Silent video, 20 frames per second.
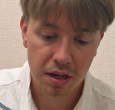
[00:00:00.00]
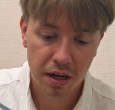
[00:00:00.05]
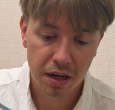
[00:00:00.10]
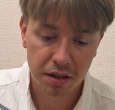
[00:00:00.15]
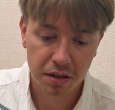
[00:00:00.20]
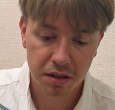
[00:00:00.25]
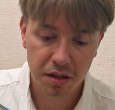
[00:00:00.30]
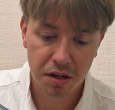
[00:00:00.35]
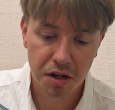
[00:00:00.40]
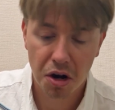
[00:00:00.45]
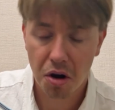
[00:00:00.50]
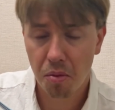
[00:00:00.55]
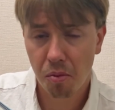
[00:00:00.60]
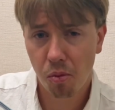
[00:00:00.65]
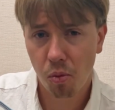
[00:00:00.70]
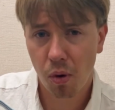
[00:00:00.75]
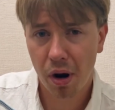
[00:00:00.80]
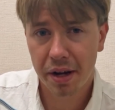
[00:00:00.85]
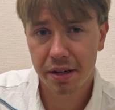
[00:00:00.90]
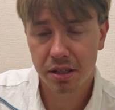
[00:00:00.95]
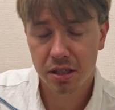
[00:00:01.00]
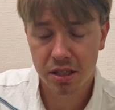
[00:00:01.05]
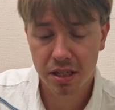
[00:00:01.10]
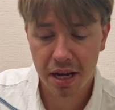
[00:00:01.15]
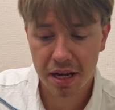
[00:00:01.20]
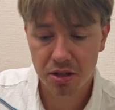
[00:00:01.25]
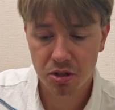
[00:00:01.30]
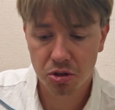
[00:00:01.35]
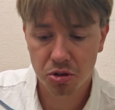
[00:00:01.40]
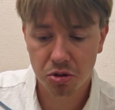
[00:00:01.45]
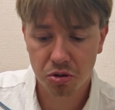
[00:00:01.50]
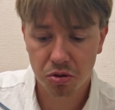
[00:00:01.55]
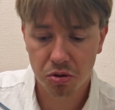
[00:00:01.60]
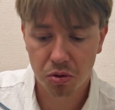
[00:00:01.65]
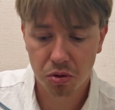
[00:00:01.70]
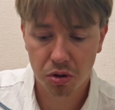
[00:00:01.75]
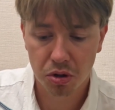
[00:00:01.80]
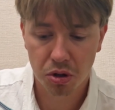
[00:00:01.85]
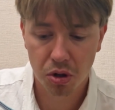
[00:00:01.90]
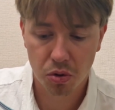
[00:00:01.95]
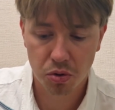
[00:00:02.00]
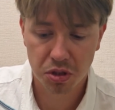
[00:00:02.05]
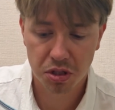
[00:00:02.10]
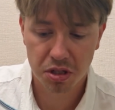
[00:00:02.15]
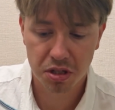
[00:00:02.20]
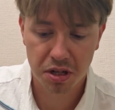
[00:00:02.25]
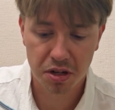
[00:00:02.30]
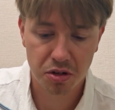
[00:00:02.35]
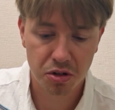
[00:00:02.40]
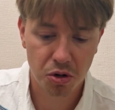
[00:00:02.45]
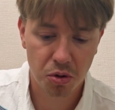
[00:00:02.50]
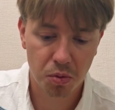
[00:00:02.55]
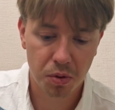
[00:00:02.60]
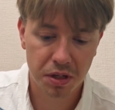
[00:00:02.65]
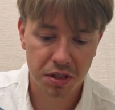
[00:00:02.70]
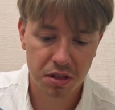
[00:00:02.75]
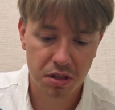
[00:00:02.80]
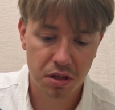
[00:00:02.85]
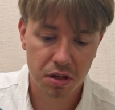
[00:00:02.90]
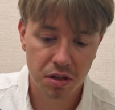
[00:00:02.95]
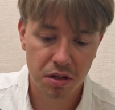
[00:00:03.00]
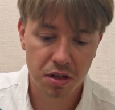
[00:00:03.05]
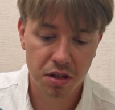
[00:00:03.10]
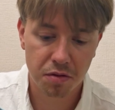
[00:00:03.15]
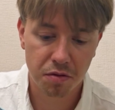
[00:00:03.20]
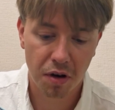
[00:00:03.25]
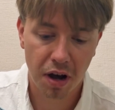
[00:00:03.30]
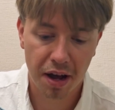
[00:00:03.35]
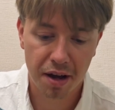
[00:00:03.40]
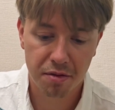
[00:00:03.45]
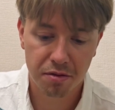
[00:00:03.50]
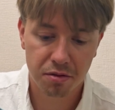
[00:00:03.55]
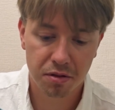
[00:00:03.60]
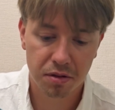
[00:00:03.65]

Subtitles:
And here white decides to close the center with d5.